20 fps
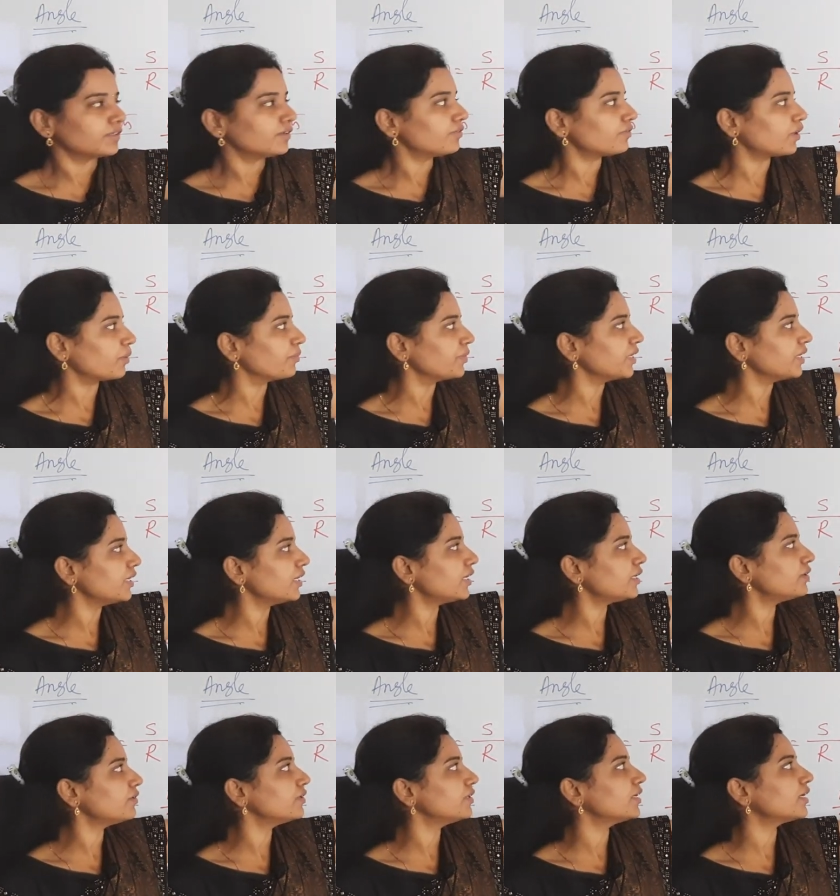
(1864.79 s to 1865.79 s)
From here
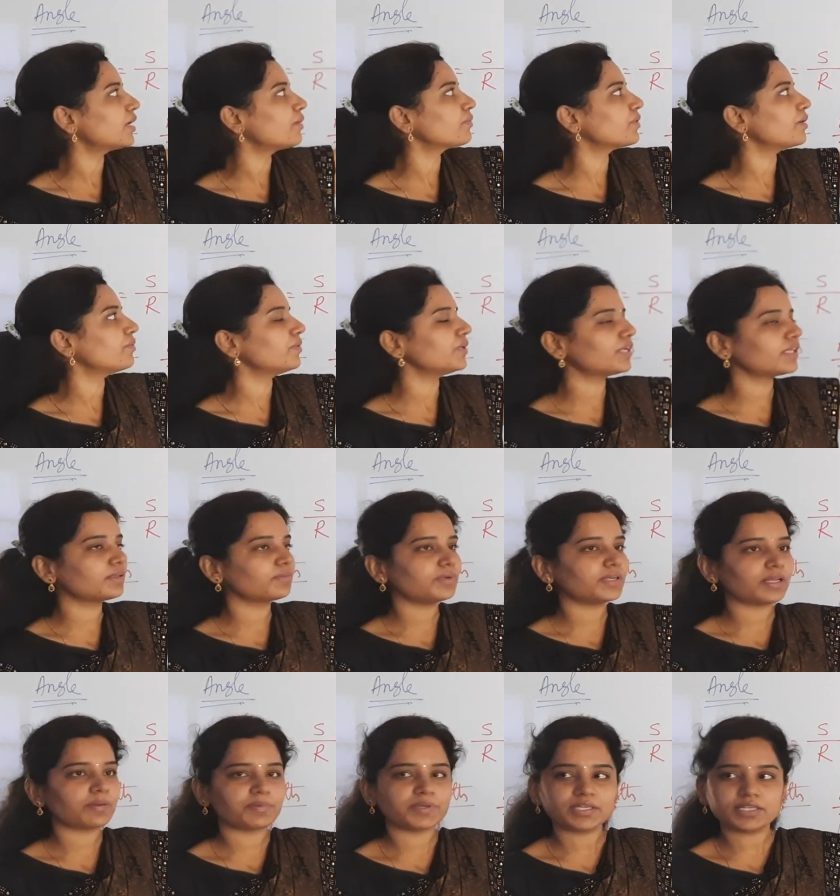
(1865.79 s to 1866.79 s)
to here I am coming, nothing but
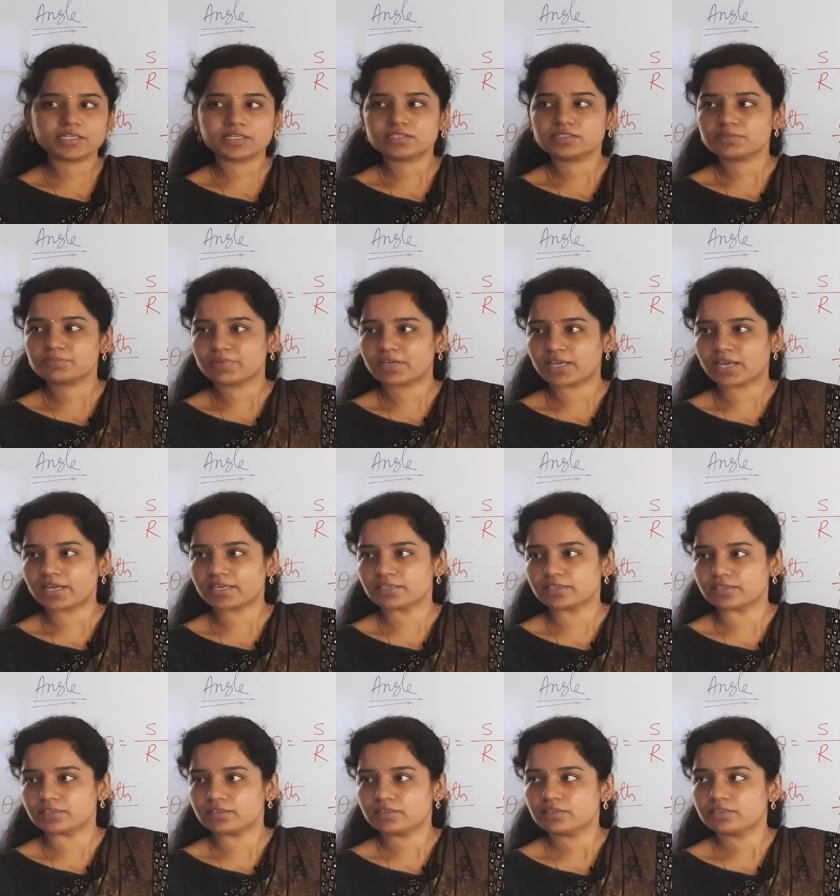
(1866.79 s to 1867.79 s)
I am increasing my
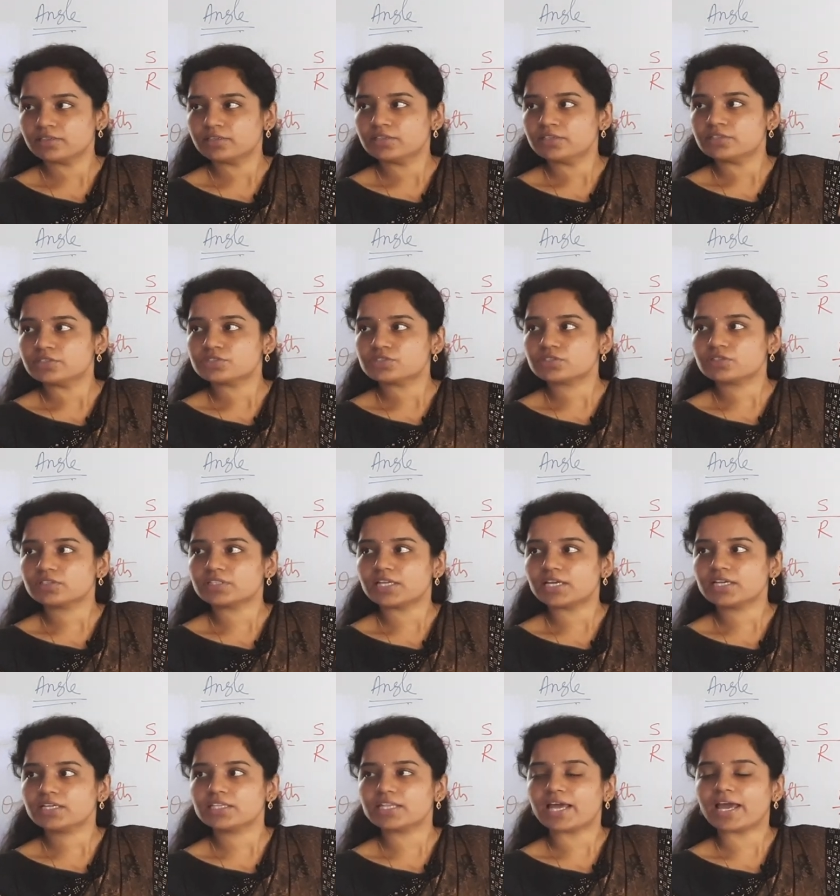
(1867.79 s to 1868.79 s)
angle, so
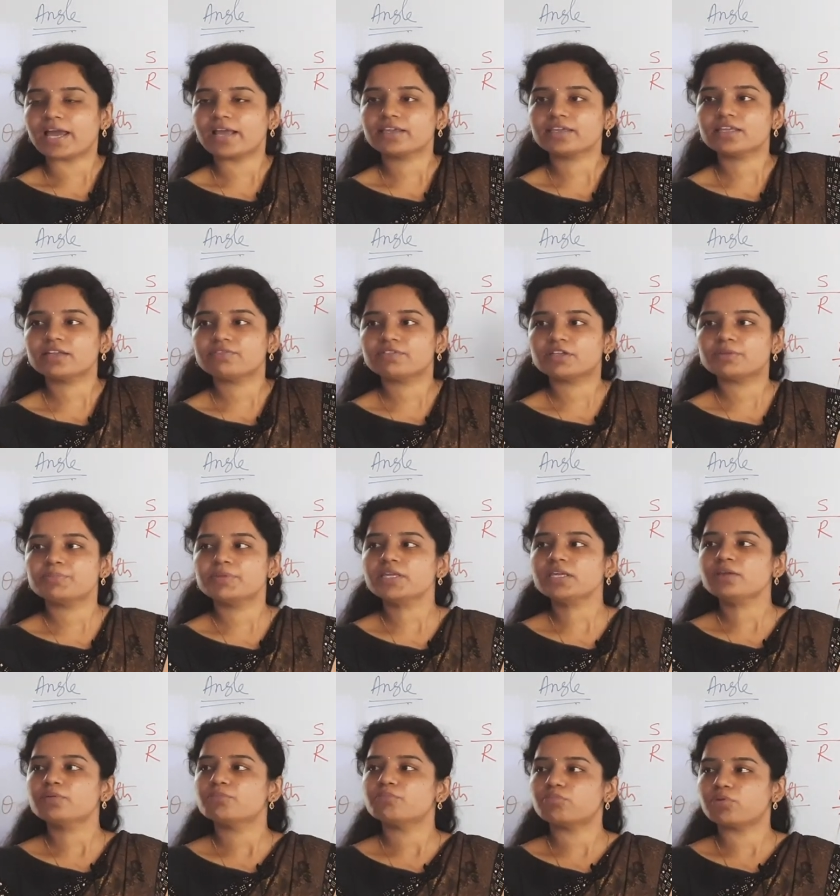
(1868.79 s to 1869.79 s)
that the angle will
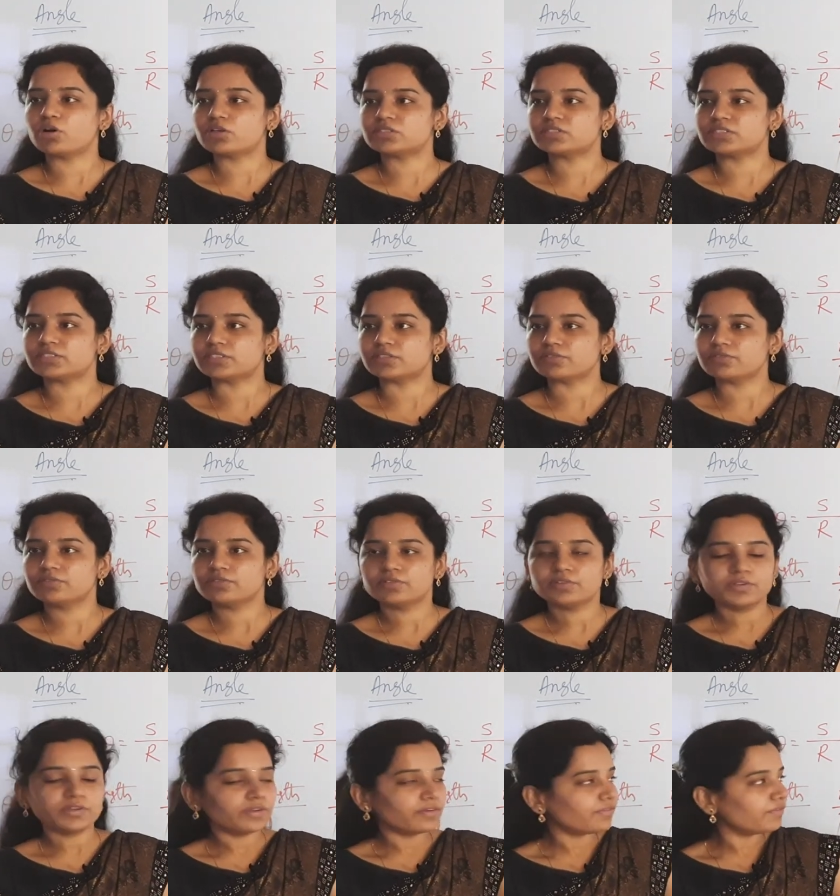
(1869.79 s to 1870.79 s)
be positive.
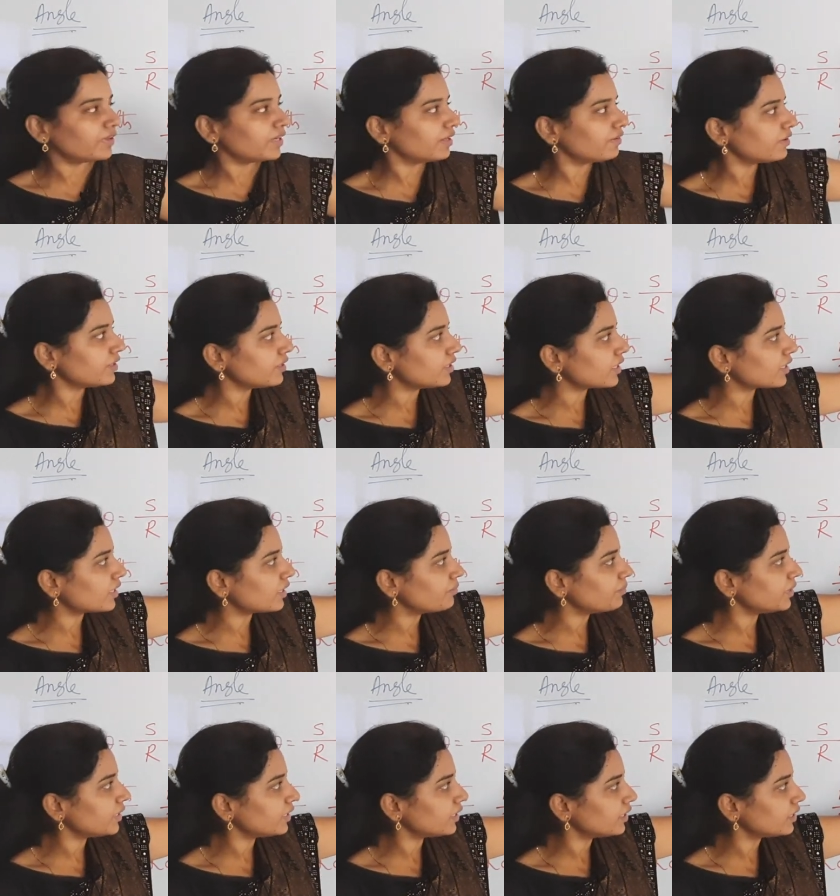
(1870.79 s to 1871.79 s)
Whenever you are
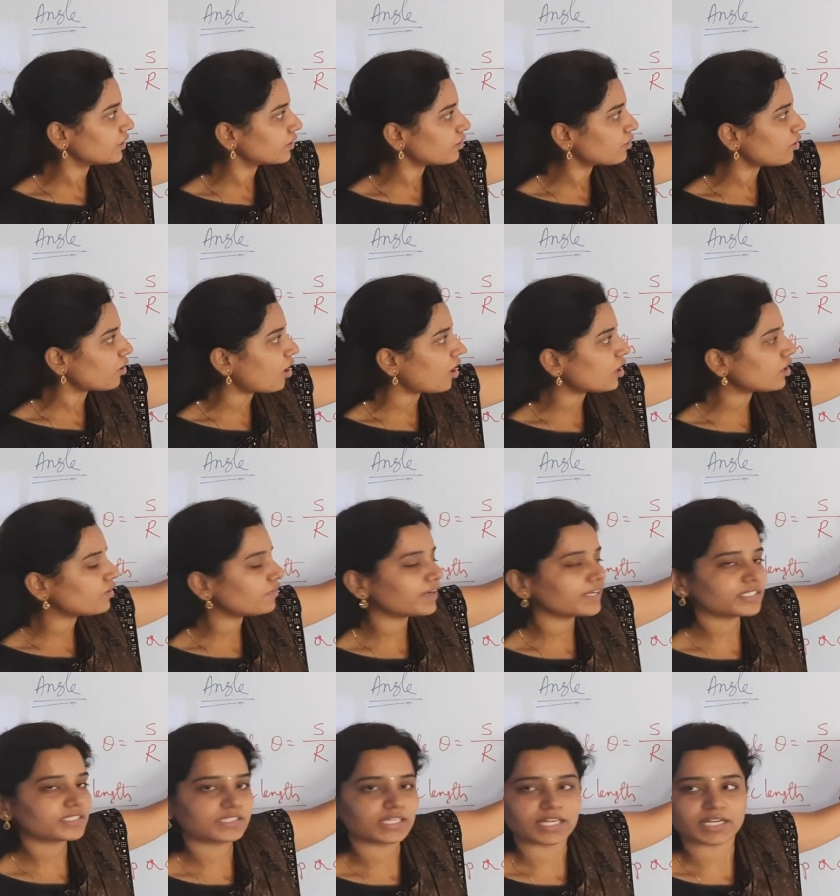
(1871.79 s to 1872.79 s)
coming in
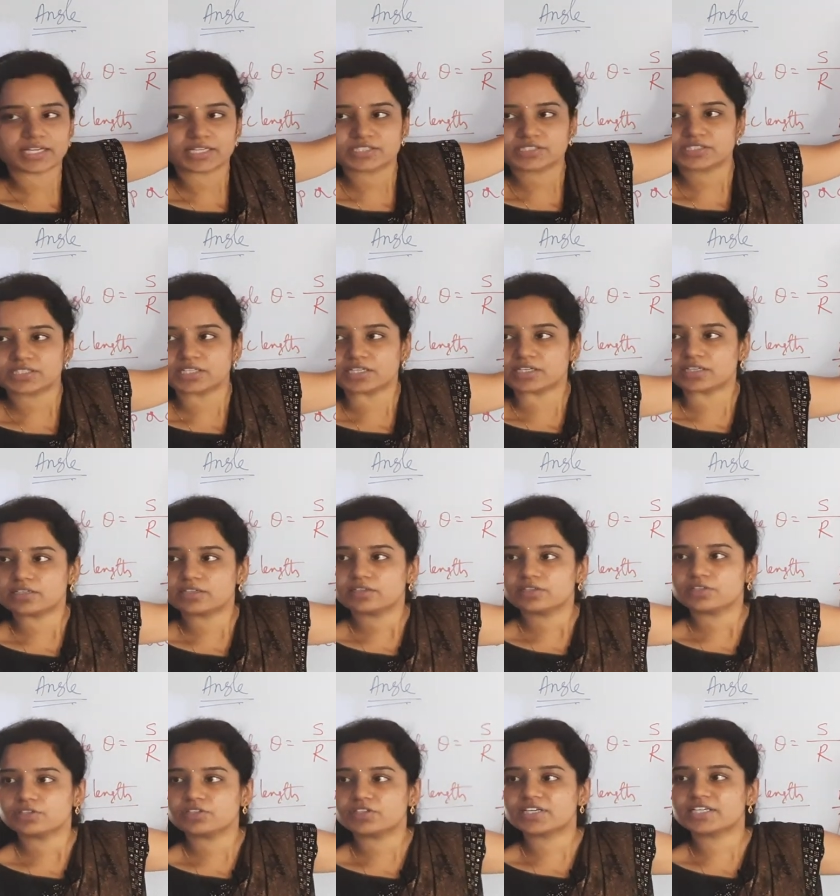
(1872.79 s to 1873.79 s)
clockwise direction,
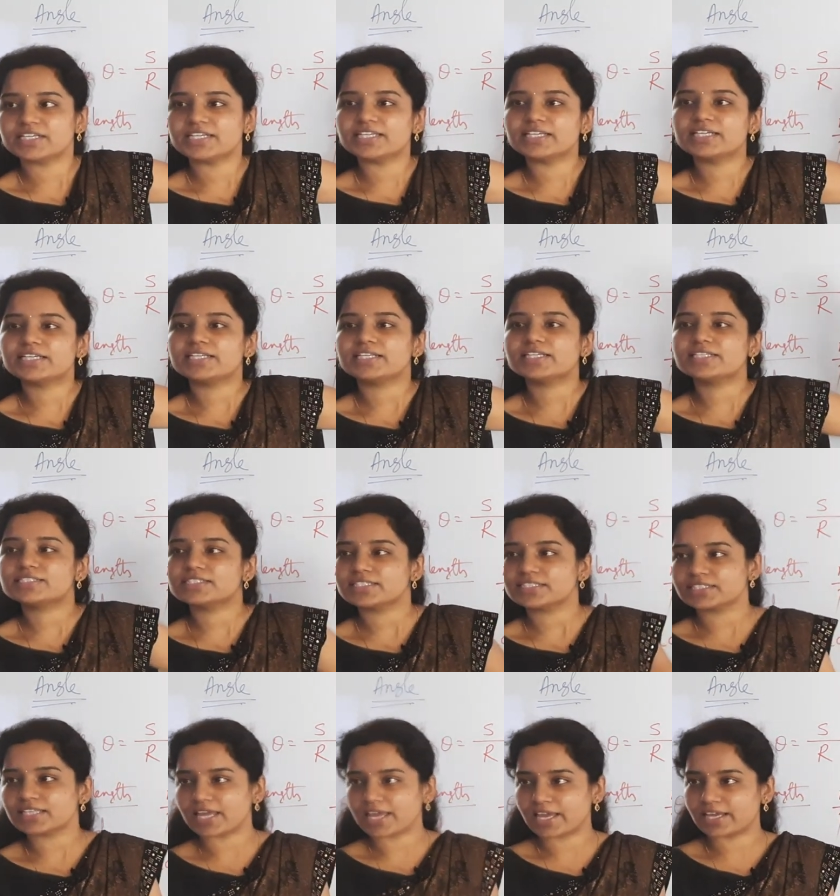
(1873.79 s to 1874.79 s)
you are
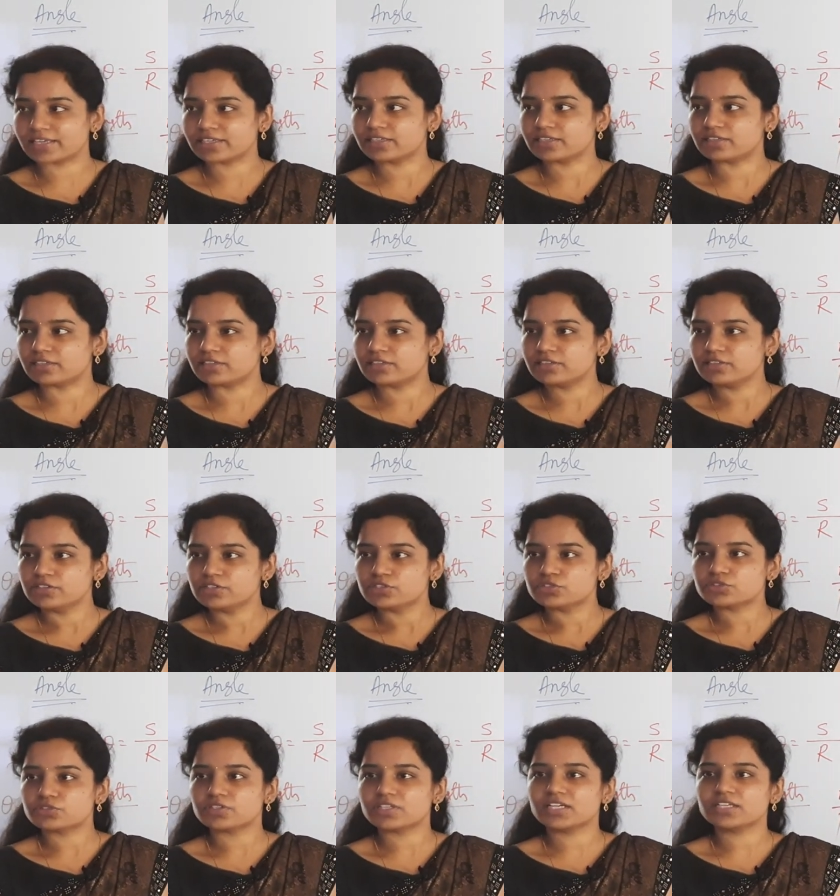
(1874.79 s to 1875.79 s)
decreasing the angle,
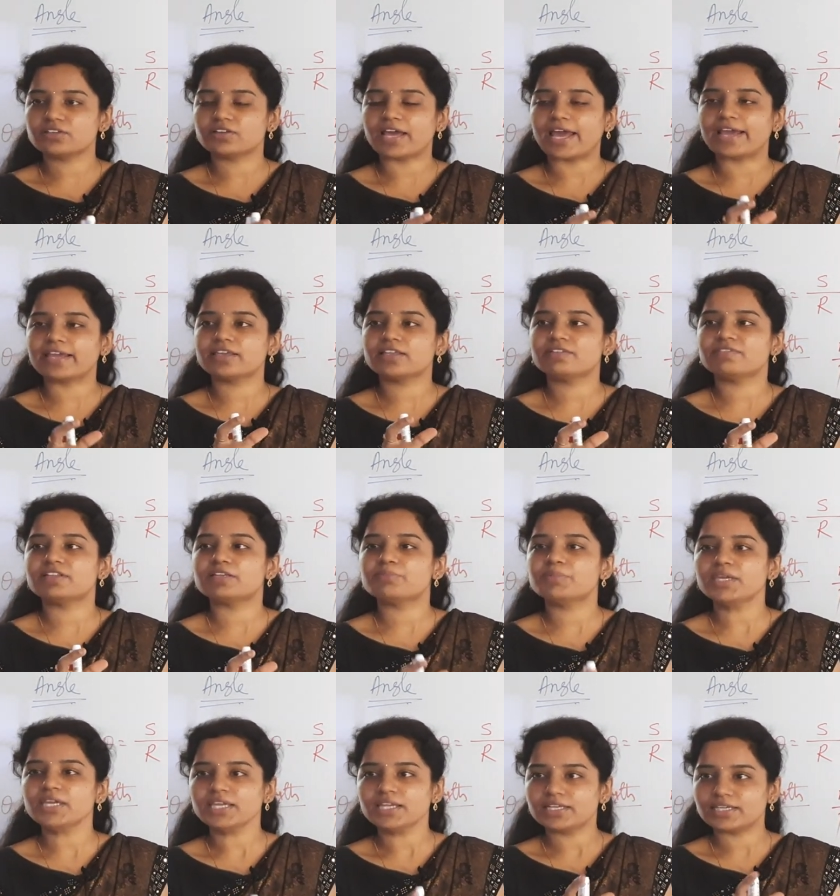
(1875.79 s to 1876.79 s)
so that the angle will
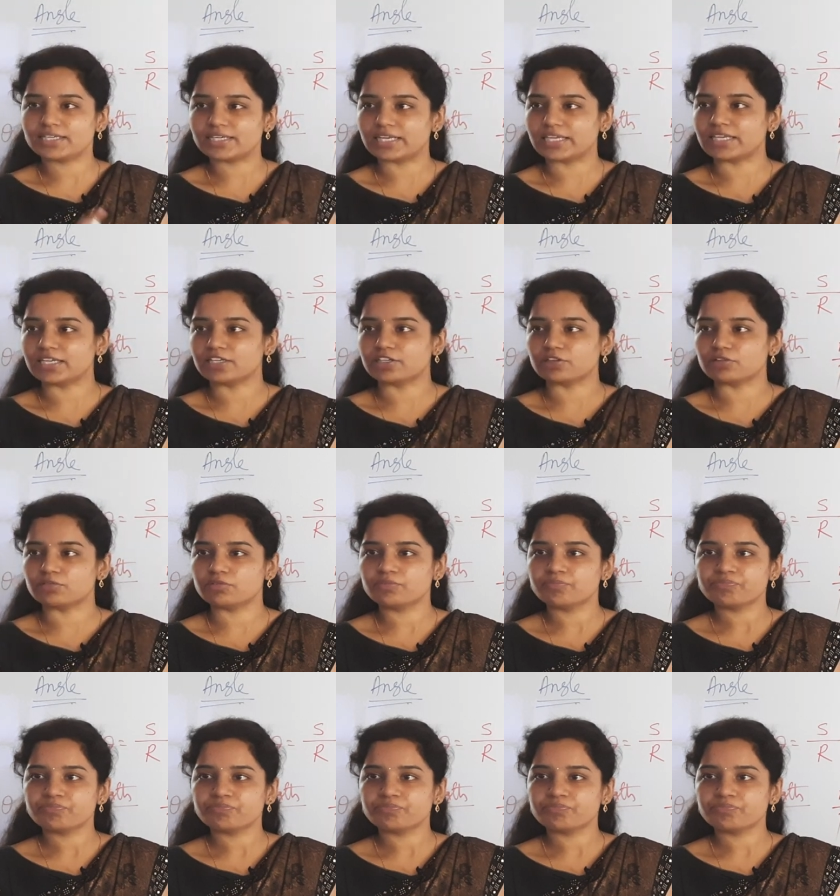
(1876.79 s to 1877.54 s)
be negative.